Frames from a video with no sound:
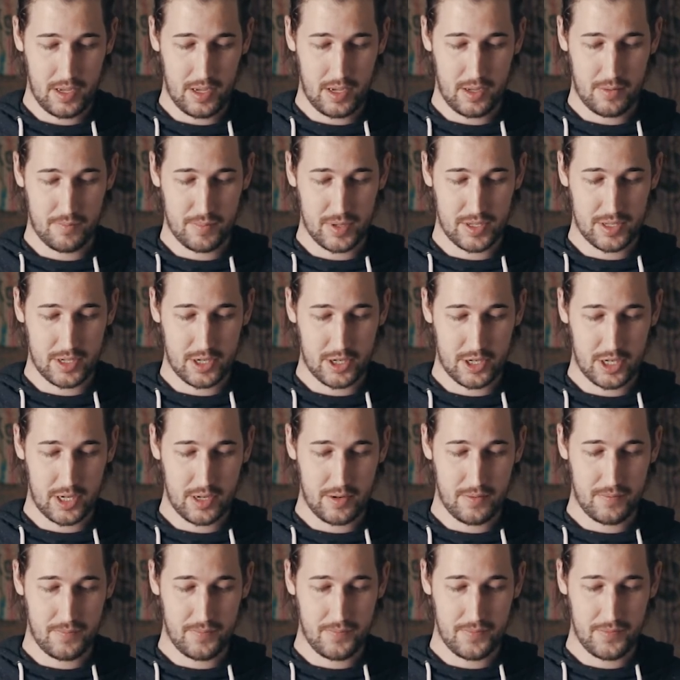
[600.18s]
in
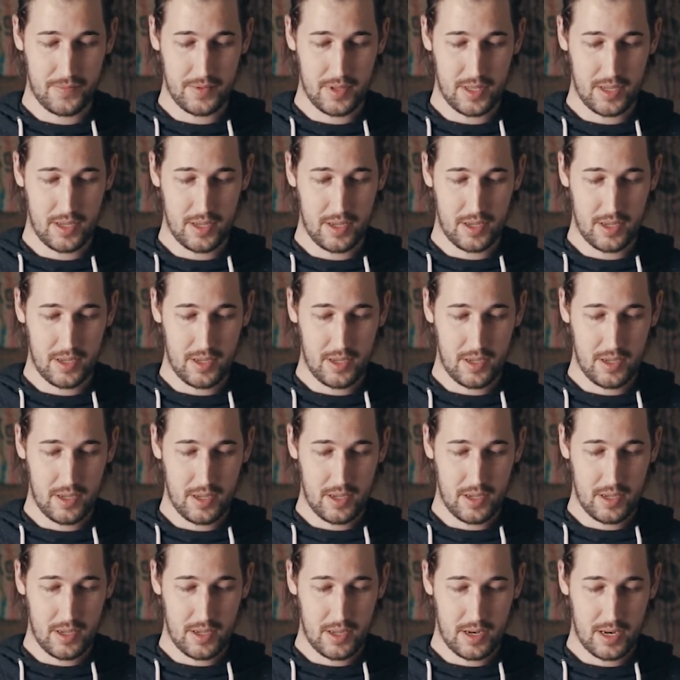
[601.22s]
position.
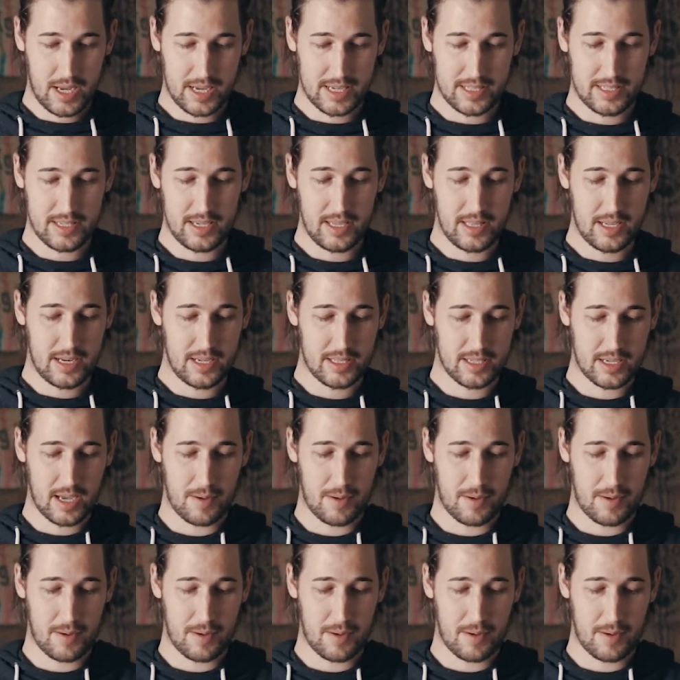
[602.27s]
I can see that it's